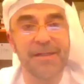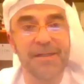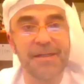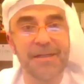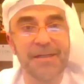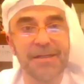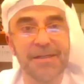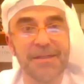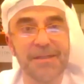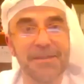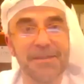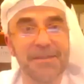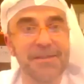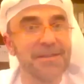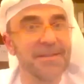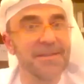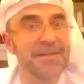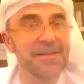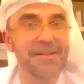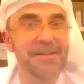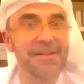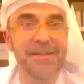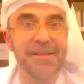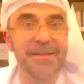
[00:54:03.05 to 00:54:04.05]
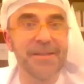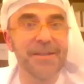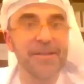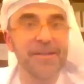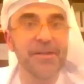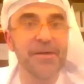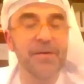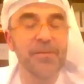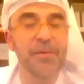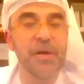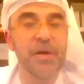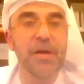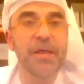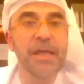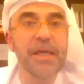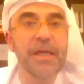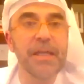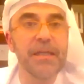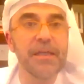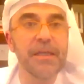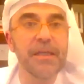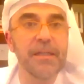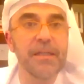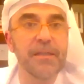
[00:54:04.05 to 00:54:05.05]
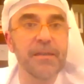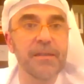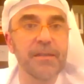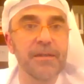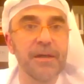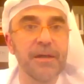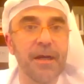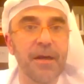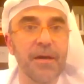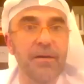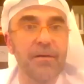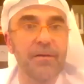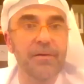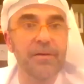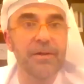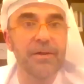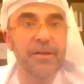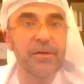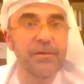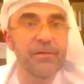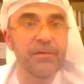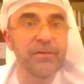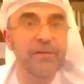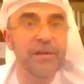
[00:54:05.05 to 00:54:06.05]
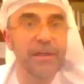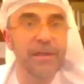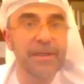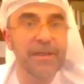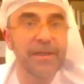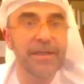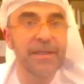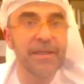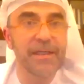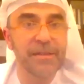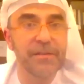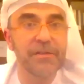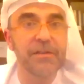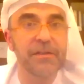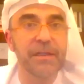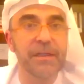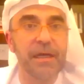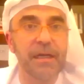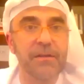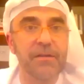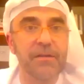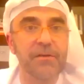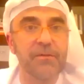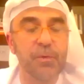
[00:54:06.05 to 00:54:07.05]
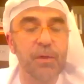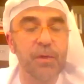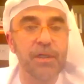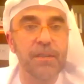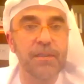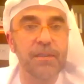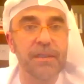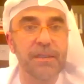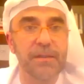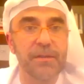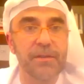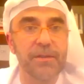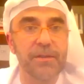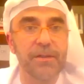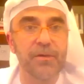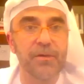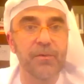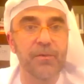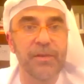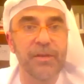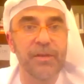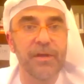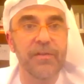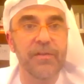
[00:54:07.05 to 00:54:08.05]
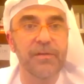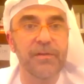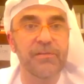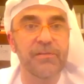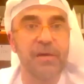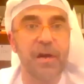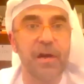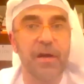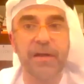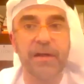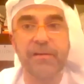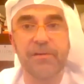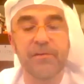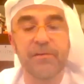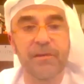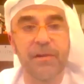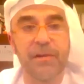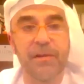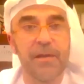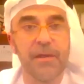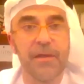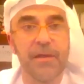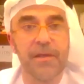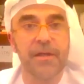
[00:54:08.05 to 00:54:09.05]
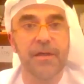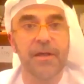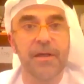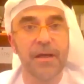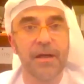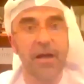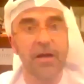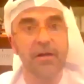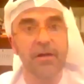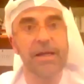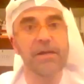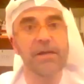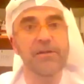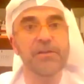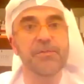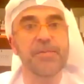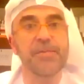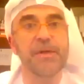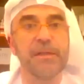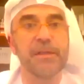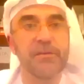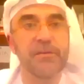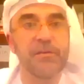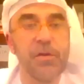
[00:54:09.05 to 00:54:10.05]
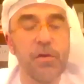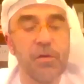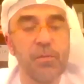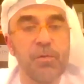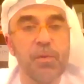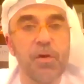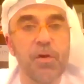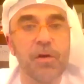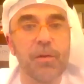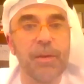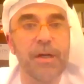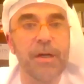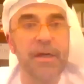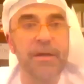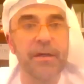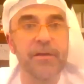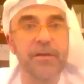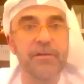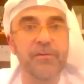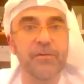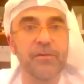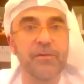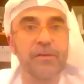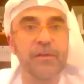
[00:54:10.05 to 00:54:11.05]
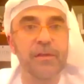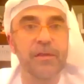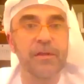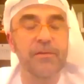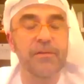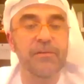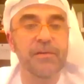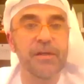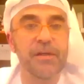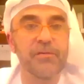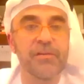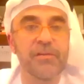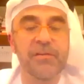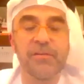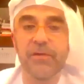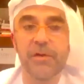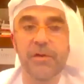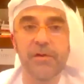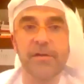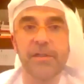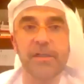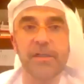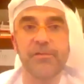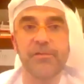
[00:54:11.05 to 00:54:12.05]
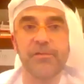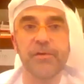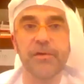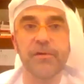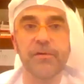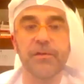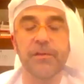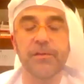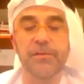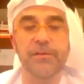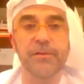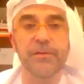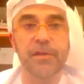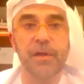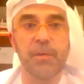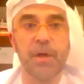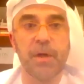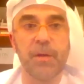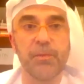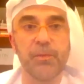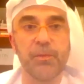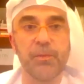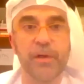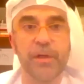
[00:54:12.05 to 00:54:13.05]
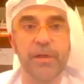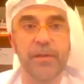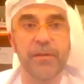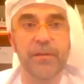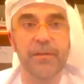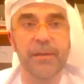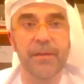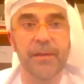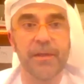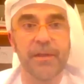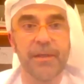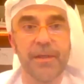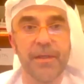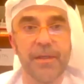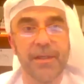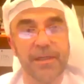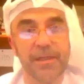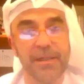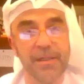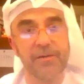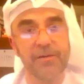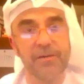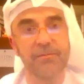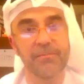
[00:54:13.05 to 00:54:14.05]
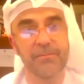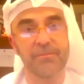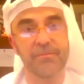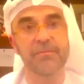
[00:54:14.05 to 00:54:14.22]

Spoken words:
Uh, in our increasingly interconnected world, and when the other sides, our counterparts, know more about our history than ourselves, it's very difficult to come up with, something